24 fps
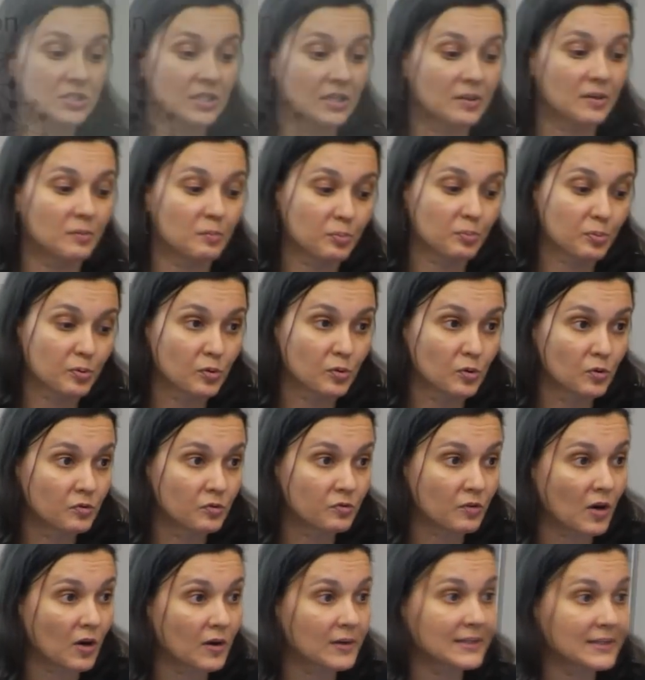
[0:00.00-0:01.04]
to
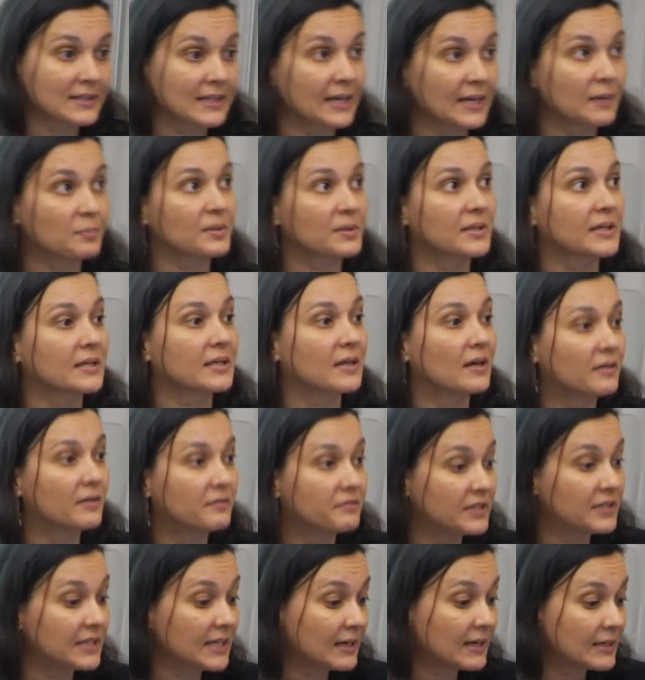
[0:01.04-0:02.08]
improve our labeling
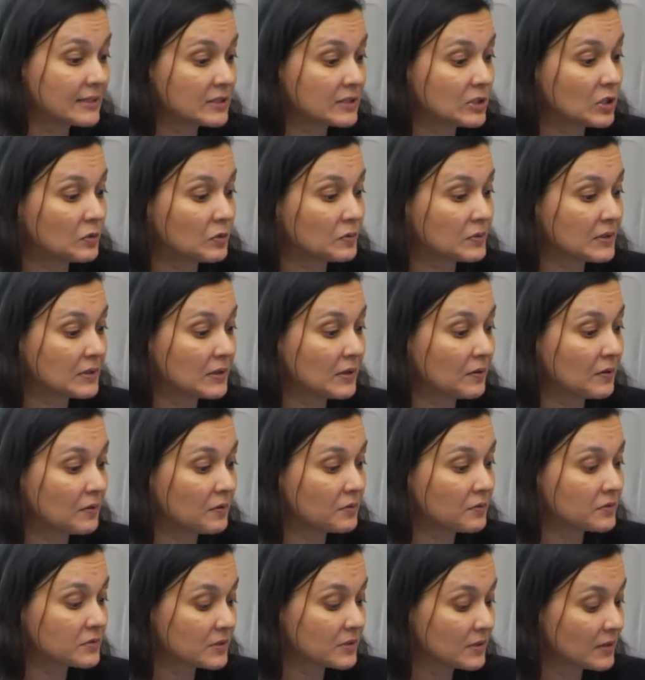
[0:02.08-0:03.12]
of the unknown
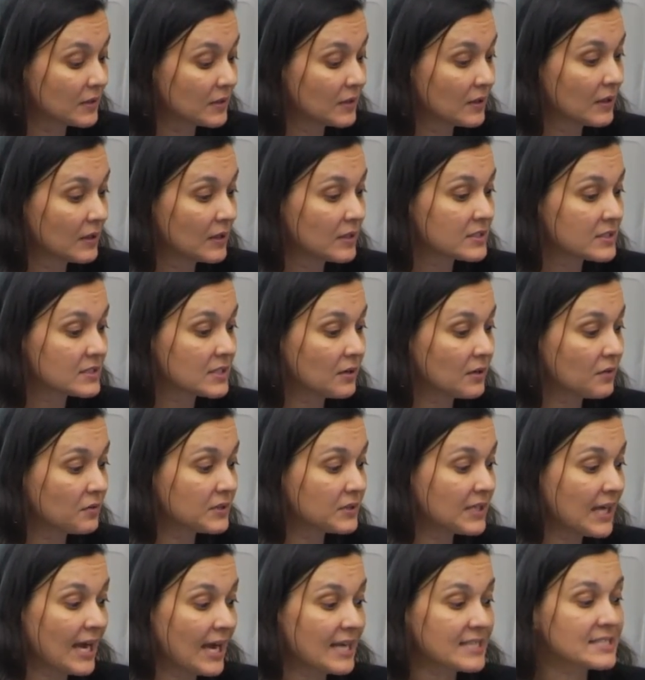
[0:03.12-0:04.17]
nodes. So
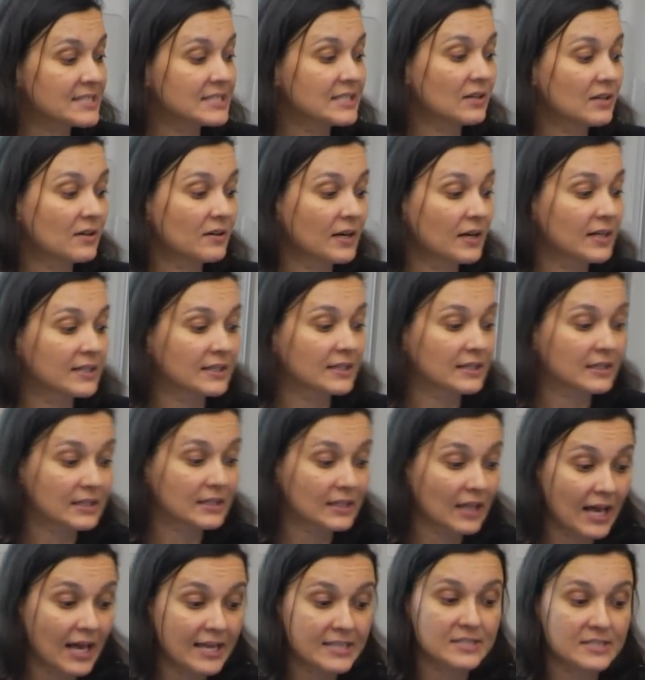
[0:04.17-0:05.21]
the SCRN
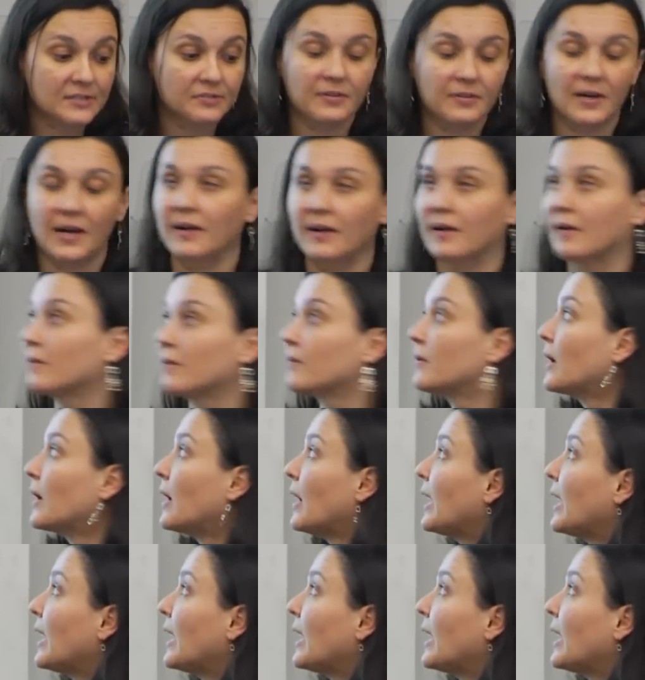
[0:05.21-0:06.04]
classifier